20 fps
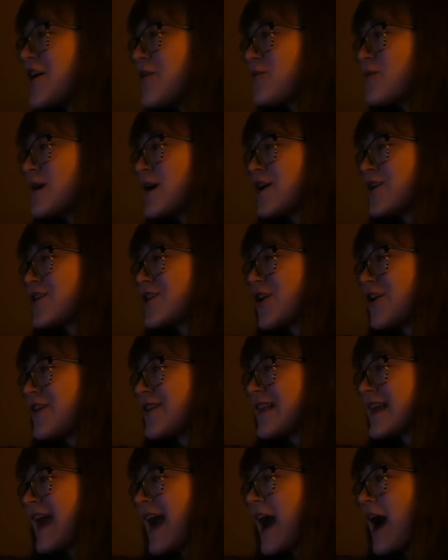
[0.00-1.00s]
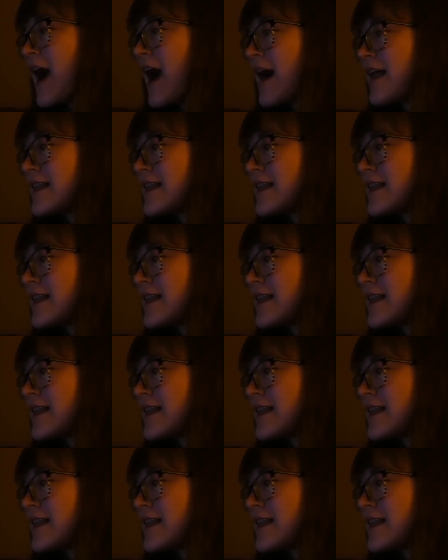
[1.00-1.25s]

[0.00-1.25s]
We are currently at